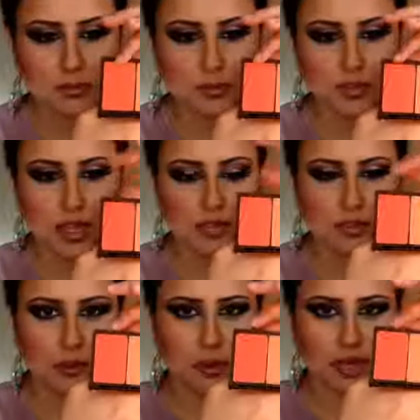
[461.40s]
This one's kind
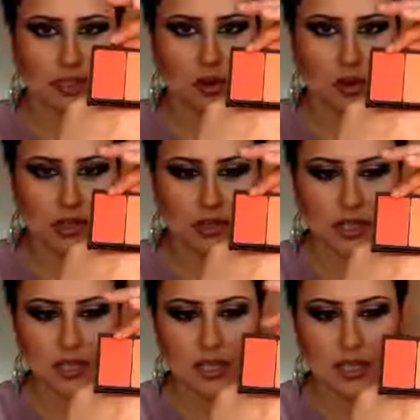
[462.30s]
of a brighter
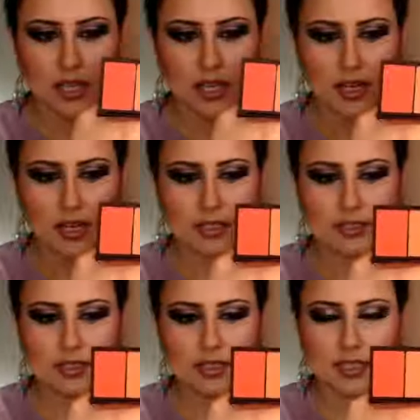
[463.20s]
coral.
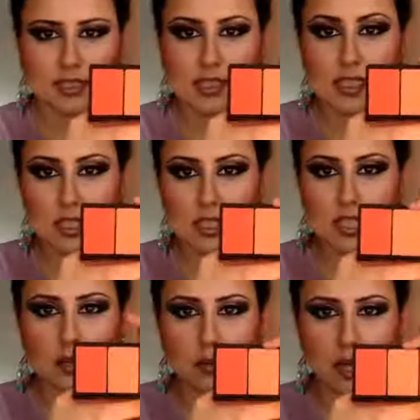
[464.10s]
This
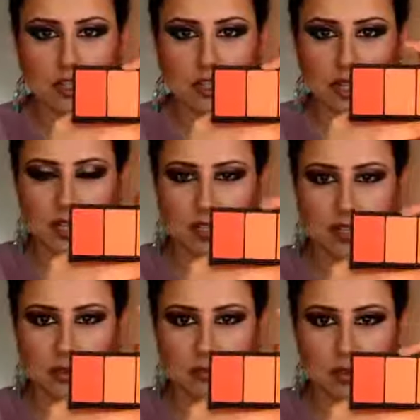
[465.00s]
blush
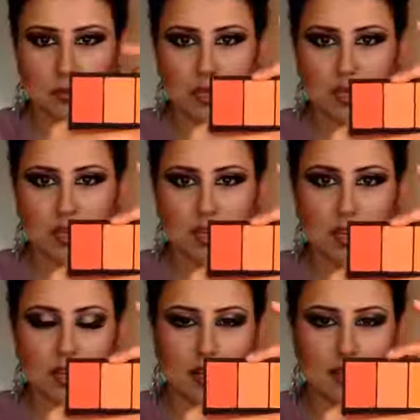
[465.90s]
seems to be
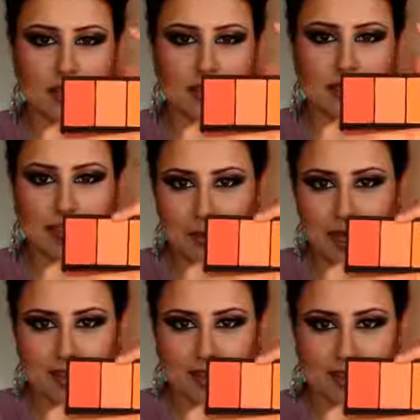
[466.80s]
same
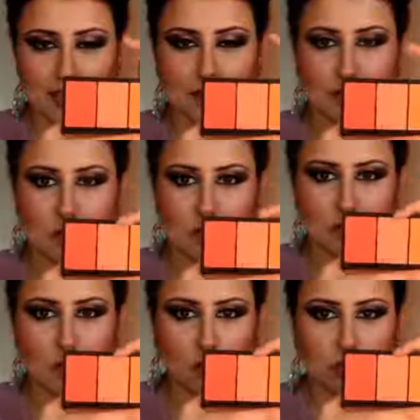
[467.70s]
as Rose
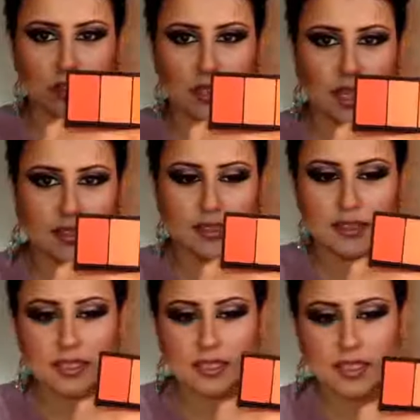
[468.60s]
Gold,
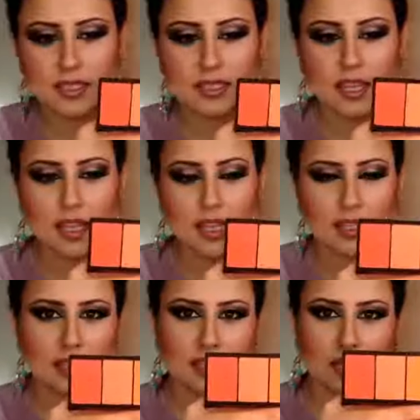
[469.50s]
and this
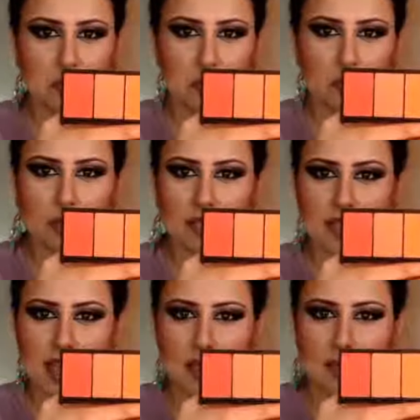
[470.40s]
seems to be
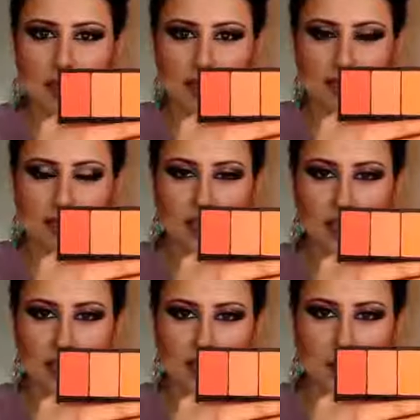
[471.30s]
same as
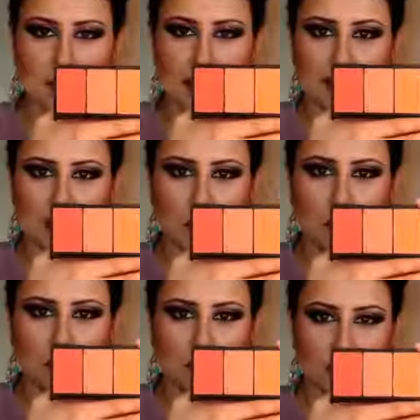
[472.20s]
the
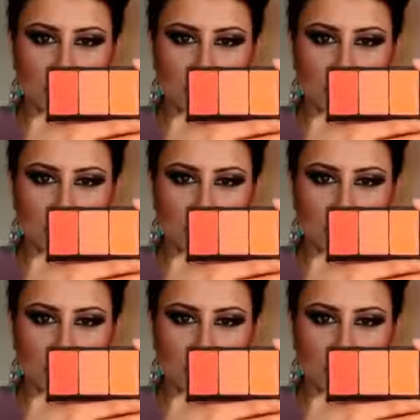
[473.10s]
Pantao blush.